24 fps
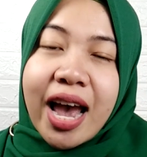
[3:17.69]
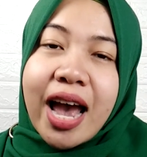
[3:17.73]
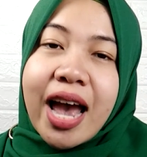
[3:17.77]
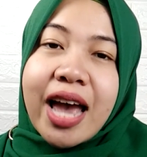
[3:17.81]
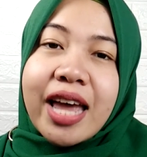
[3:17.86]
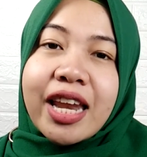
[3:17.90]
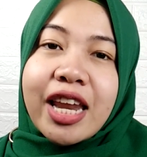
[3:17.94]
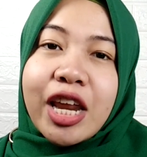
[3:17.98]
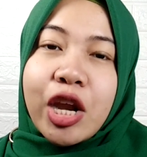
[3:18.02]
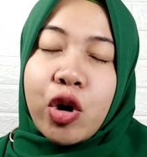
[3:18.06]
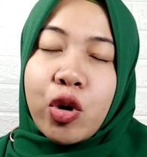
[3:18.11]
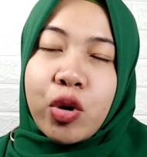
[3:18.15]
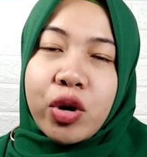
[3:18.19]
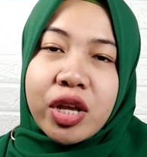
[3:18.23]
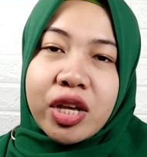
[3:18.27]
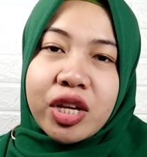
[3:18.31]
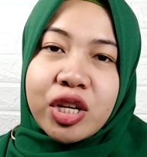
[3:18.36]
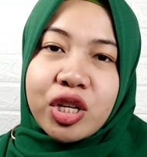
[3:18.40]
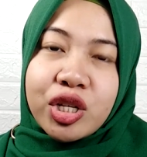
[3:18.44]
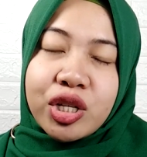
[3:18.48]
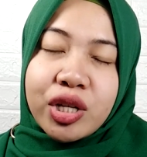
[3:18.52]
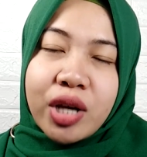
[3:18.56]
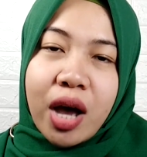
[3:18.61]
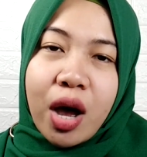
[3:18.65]
In
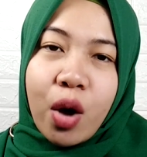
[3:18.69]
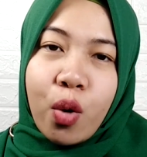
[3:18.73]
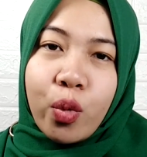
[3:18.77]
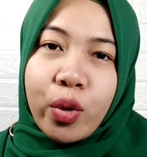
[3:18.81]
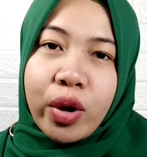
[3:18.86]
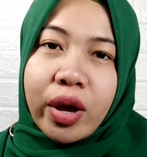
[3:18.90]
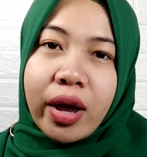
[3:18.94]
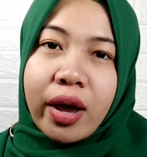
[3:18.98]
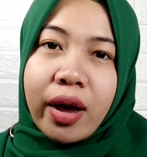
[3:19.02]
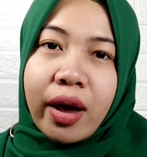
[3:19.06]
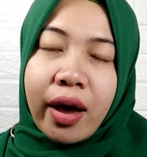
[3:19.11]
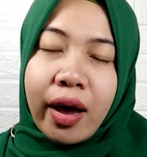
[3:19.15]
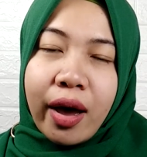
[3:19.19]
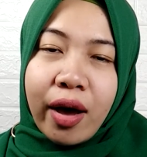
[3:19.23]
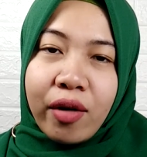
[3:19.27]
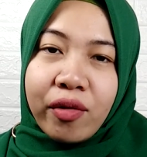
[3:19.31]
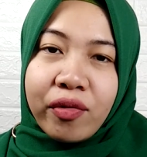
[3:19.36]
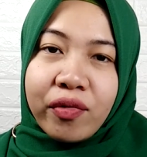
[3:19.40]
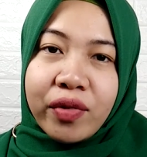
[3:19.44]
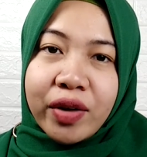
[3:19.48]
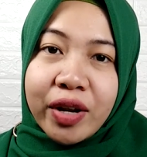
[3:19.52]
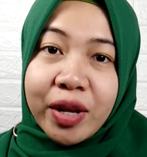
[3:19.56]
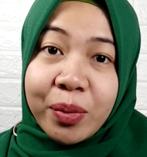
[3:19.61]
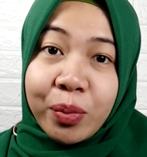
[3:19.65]
Indonesia, we
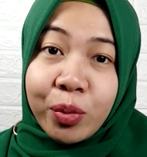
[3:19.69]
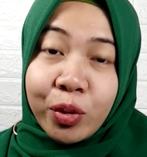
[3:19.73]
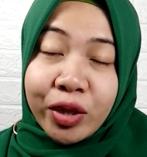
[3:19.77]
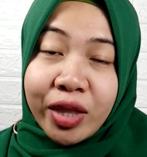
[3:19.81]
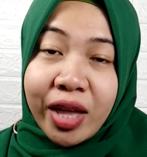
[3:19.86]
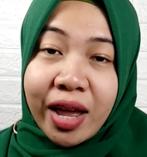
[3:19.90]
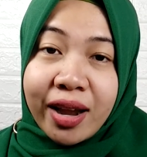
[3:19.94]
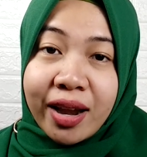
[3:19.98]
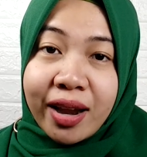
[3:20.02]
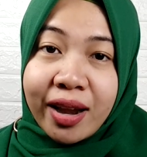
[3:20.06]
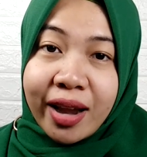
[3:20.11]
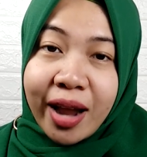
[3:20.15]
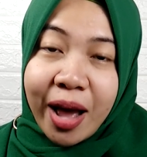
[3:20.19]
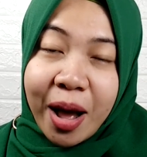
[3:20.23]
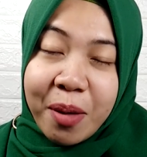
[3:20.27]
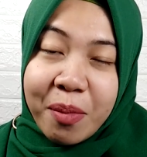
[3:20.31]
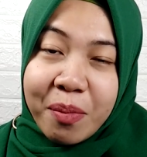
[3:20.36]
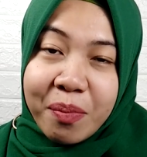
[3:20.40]
have Liputan 6,